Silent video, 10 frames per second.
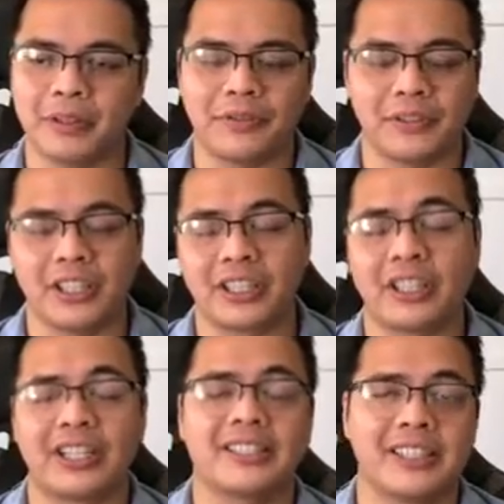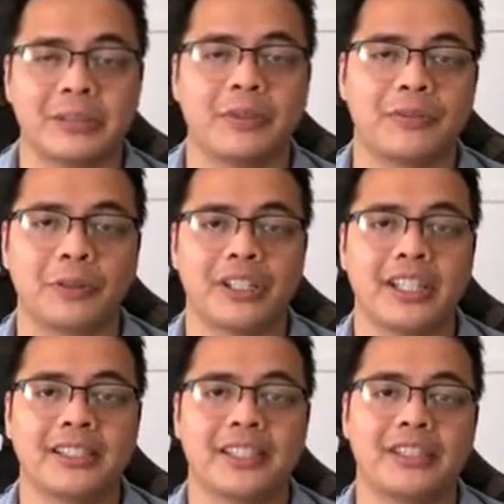if you've done a lot of sales before, you
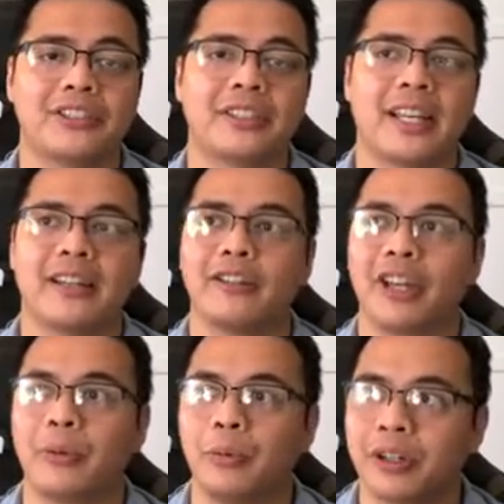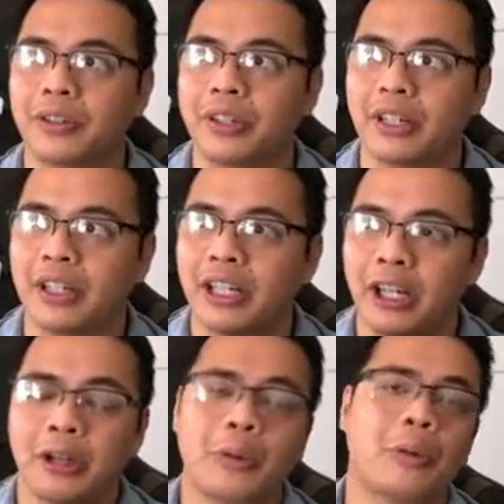need to understand, okay, what are the
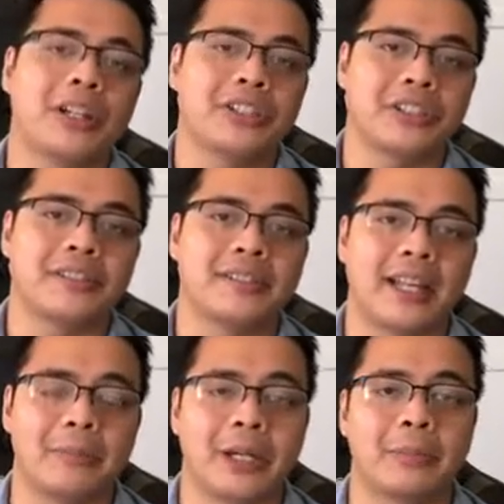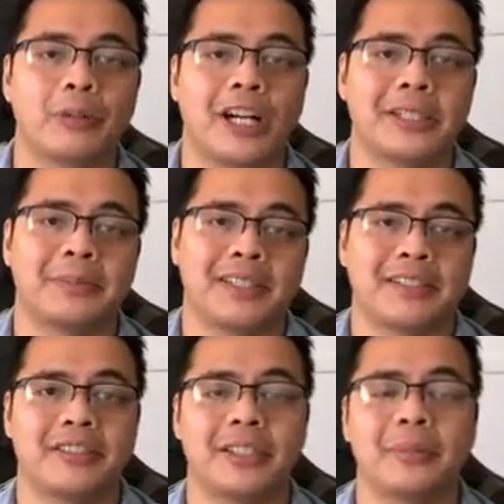questions that my
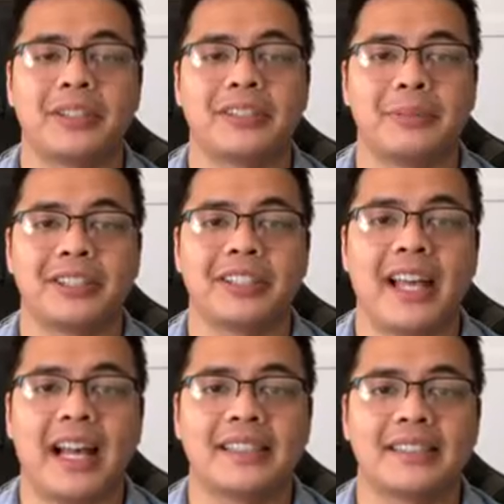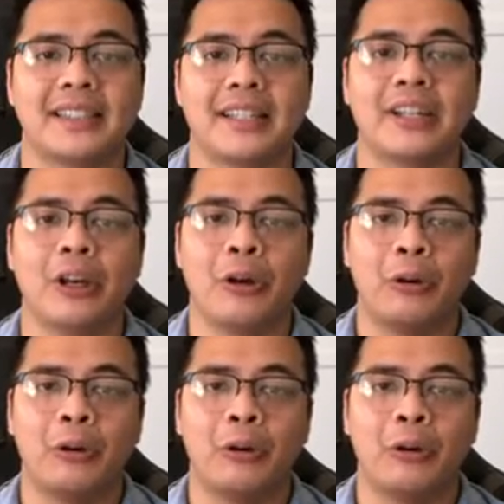prospects are typically asking?